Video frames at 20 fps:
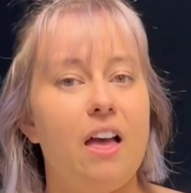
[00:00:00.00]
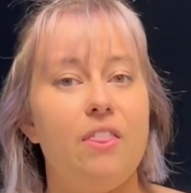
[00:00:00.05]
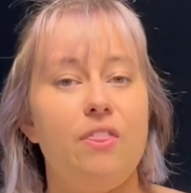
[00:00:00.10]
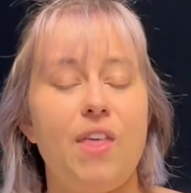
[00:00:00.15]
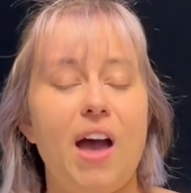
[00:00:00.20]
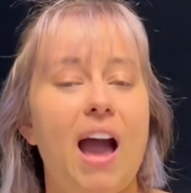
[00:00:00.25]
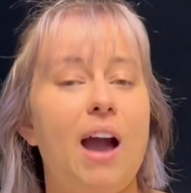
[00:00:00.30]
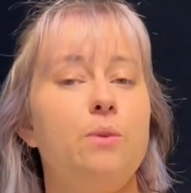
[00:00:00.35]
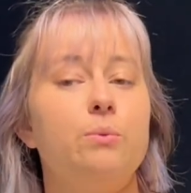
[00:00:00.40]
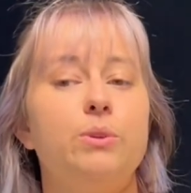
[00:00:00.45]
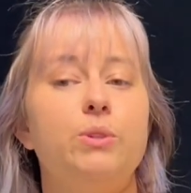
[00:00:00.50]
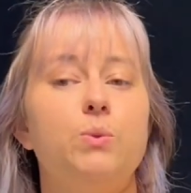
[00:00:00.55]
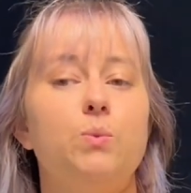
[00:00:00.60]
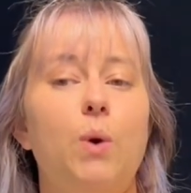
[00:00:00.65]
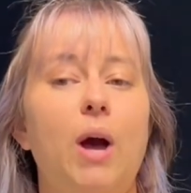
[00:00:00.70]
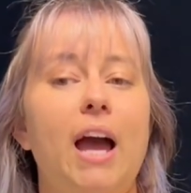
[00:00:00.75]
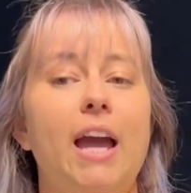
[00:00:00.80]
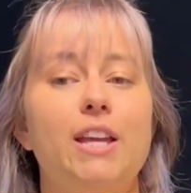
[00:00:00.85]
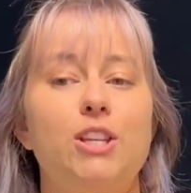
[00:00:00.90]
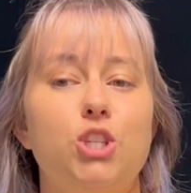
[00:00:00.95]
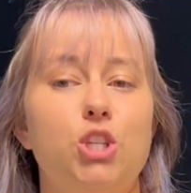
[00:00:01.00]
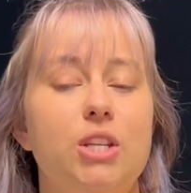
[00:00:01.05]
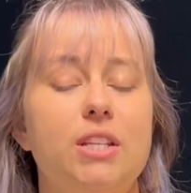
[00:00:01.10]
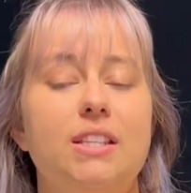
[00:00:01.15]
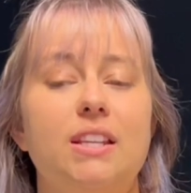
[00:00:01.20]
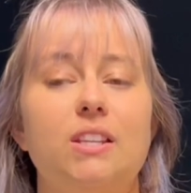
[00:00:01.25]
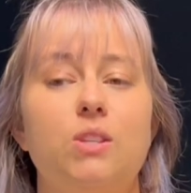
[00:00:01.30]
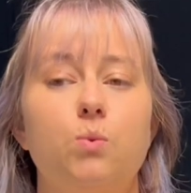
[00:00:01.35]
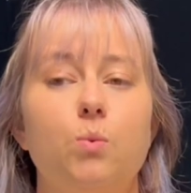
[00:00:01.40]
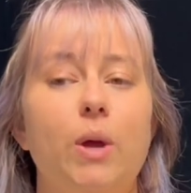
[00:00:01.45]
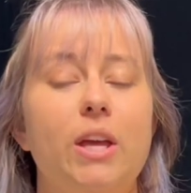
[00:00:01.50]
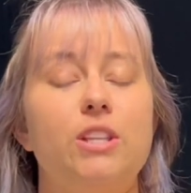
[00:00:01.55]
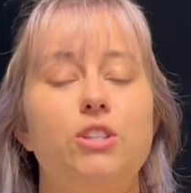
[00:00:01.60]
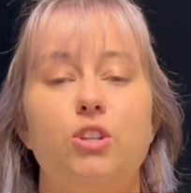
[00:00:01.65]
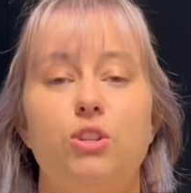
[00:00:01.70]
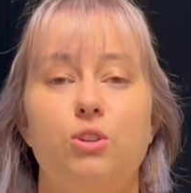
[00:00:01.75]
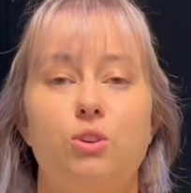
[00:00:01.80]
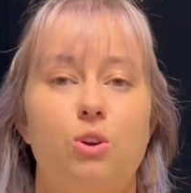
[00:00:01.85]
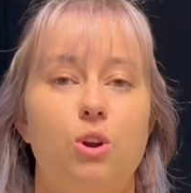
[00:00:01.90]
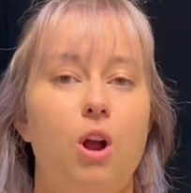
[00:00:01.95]
That was why Jesus went to
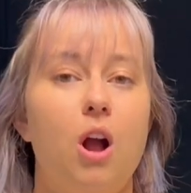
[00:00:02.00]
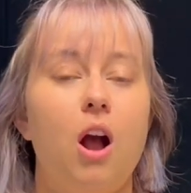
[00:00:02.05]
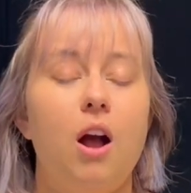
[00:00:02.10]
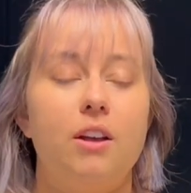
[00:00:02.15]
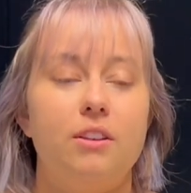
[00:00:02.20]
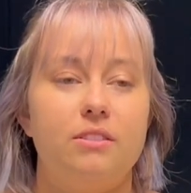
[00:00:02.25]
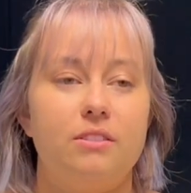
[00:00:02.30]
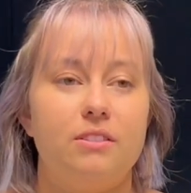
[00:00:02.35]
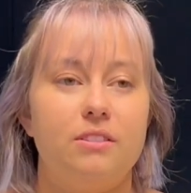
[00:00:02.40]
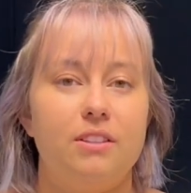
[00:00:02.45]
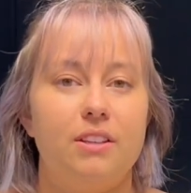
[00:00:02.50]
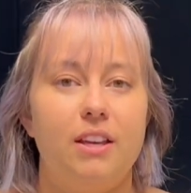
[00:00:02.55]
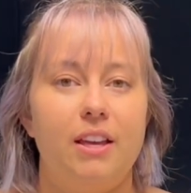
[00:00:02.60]
the cross.